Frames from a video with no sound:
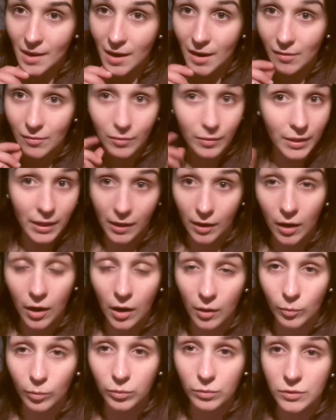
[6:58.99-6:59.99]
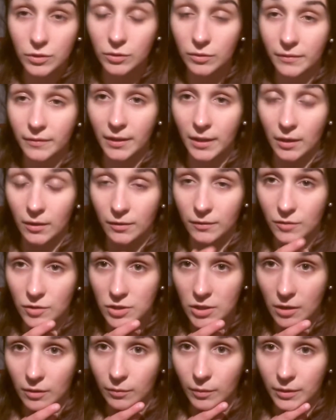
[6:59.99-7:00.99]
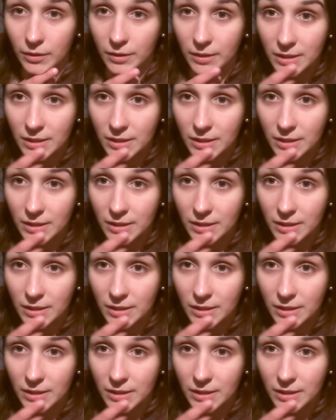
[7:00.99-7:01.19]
I will do a video in the future. I want to